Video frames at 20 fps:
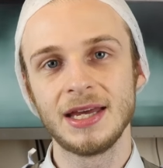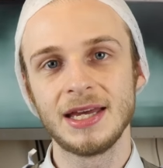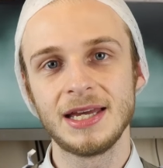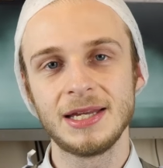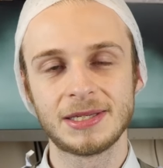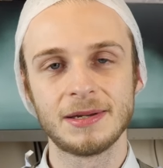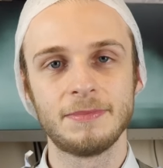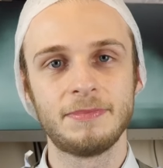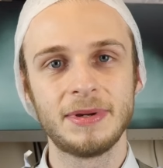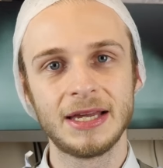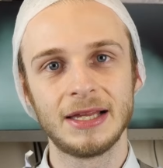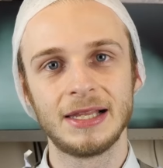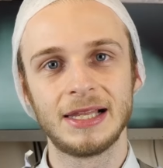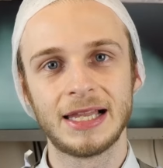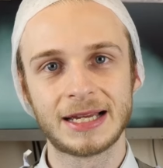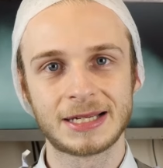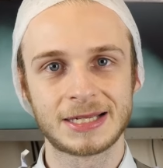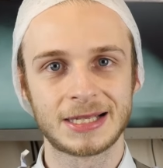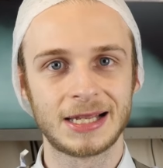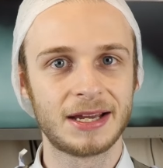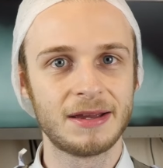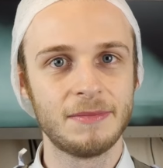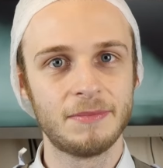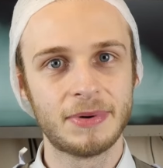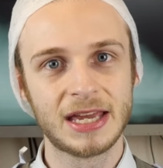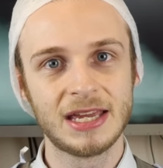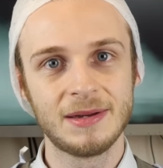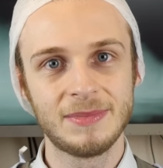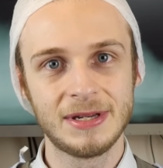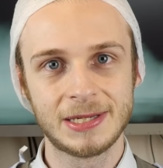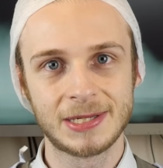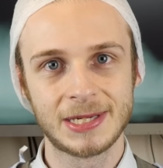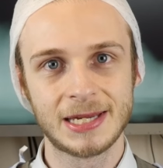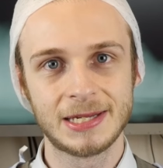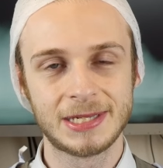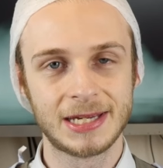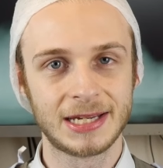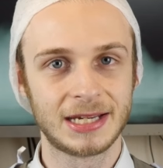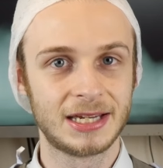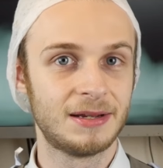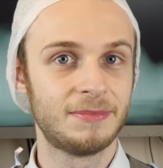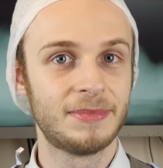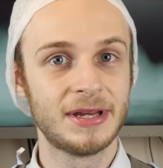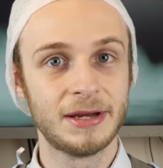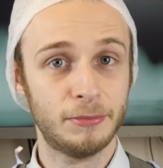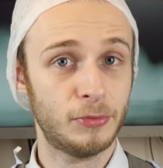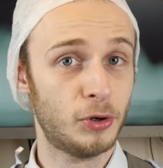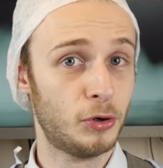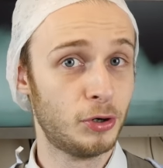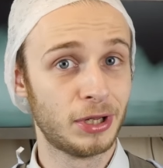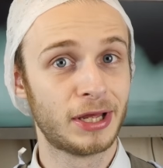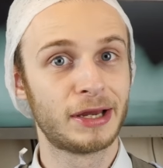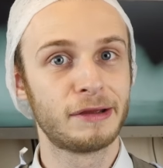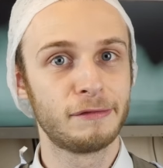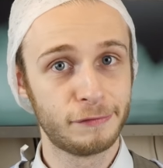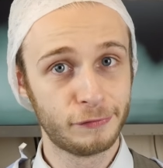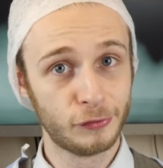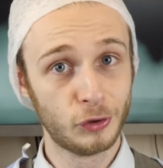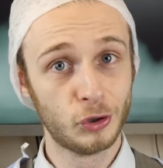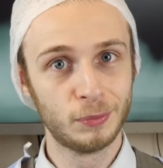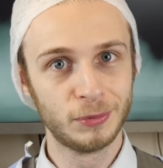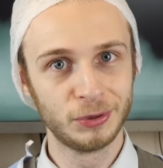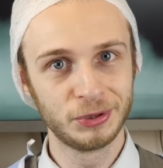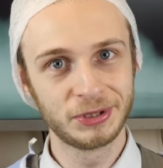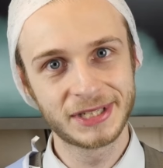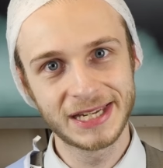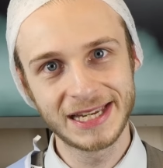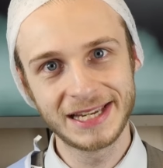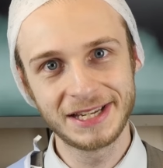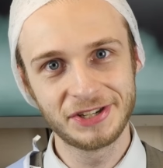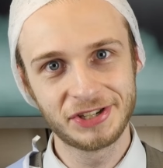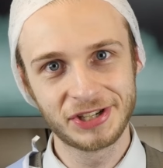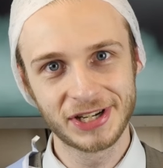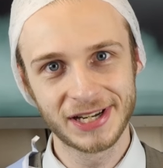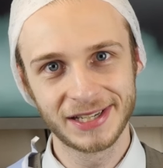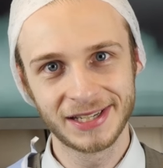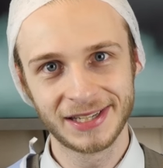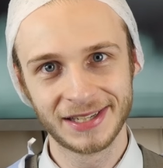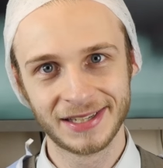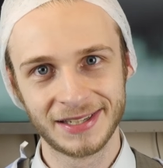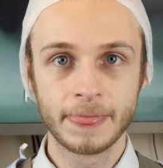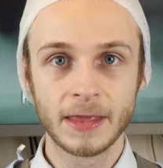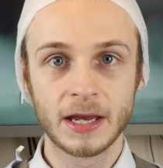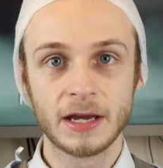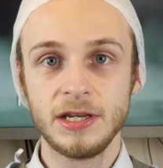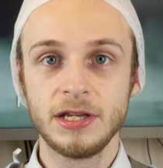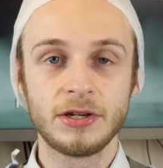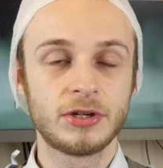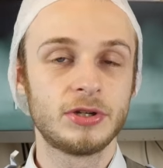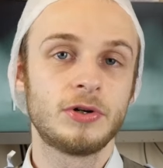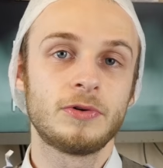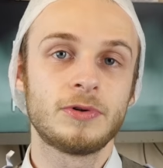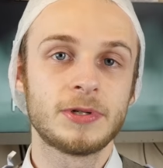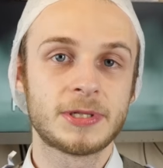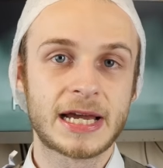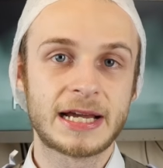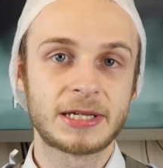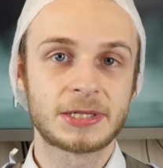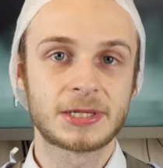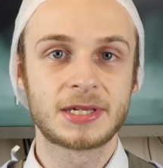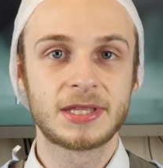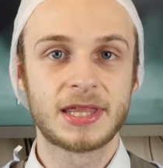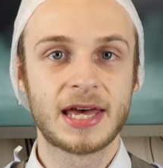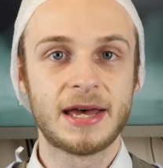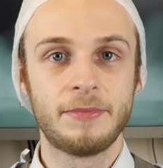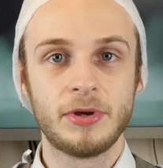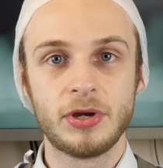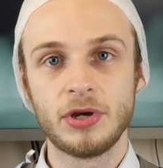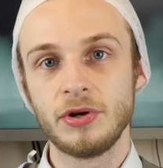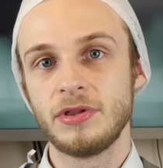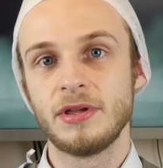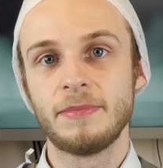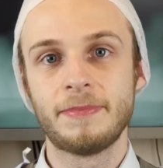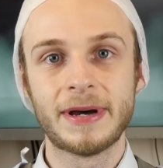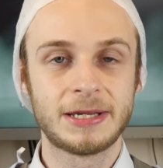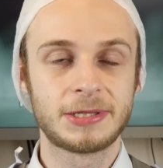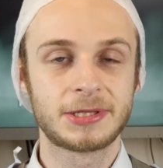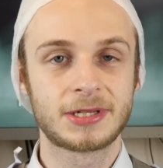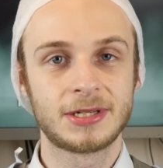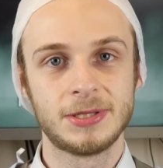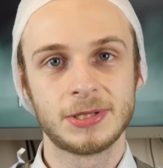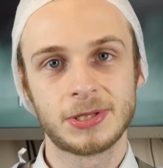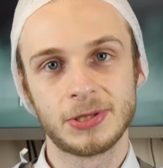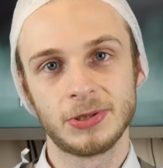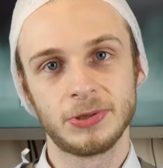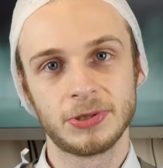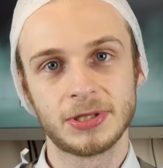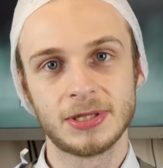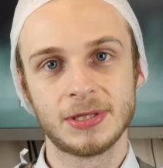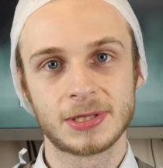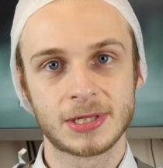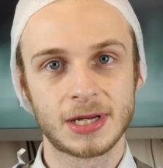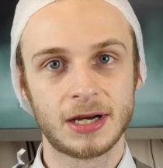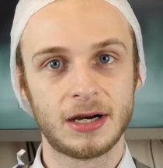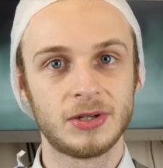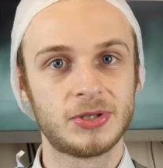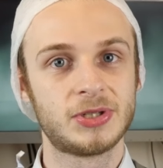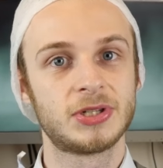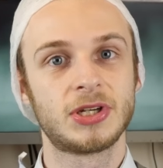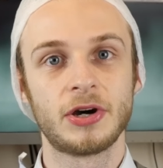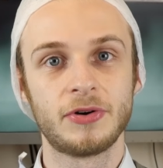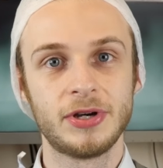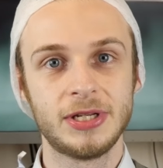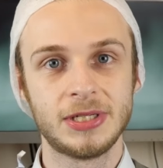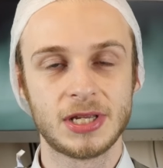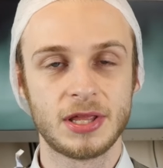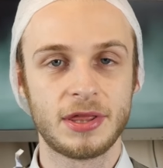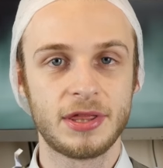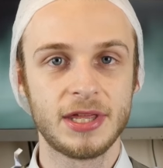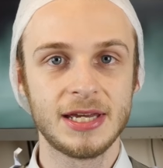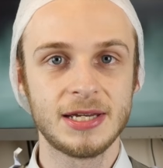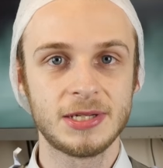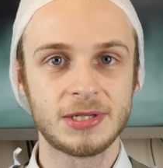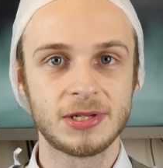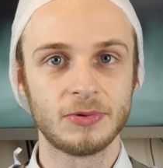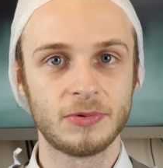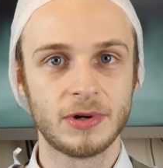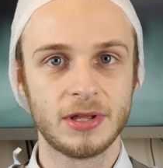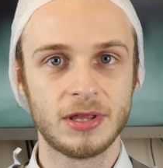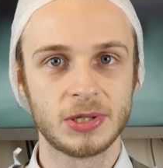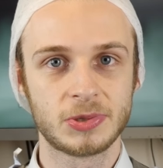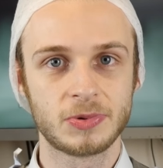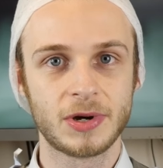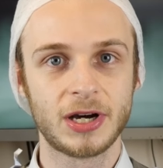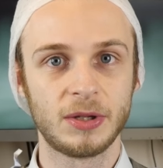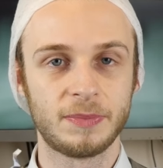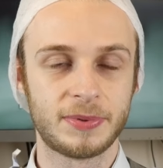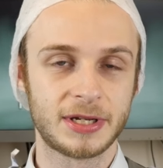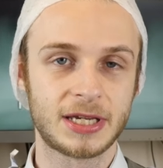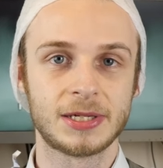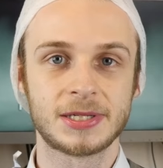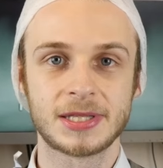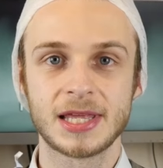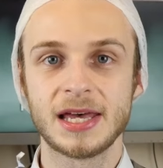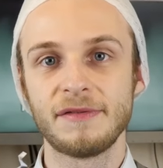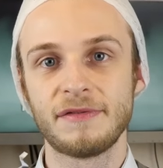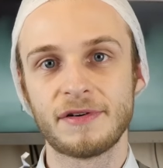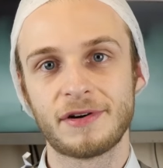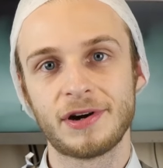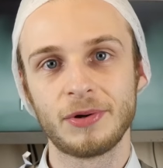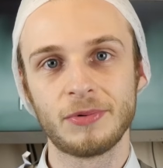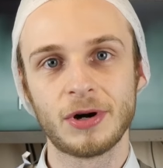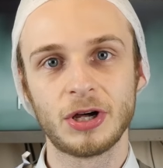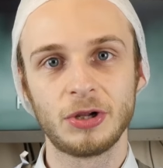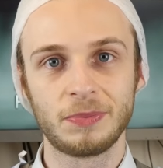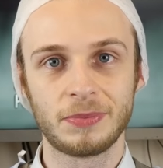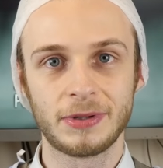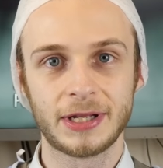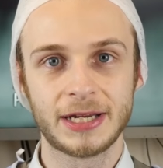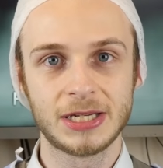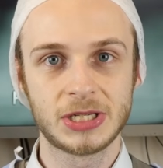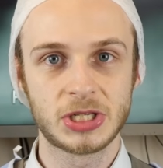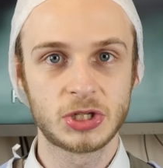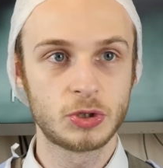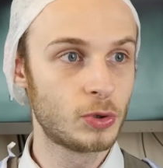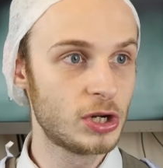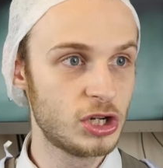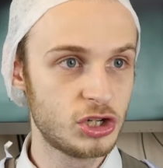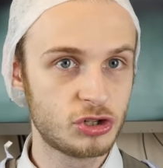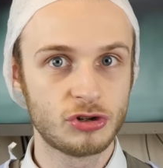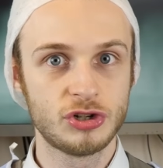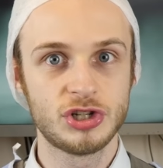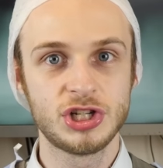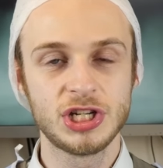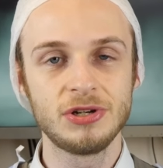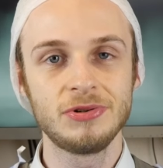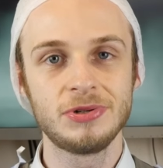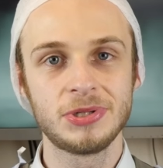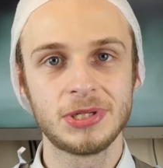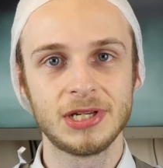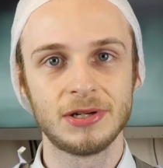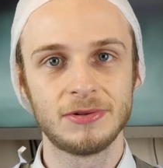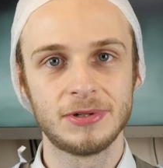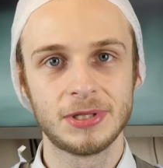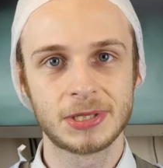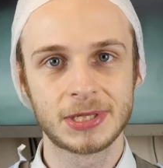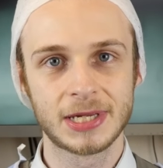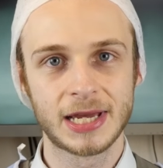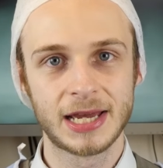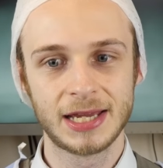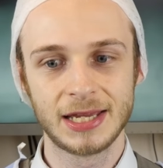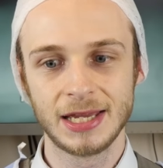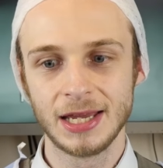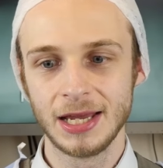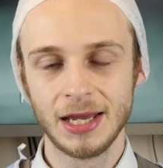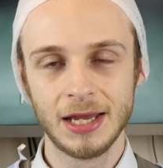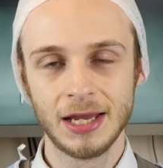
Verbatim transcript: it's a bit less like babysitting and a bit more like formal teaching. And you can always ask them who the best consultants are to go into theatre with as well, because they're very well placed to introduce you and say,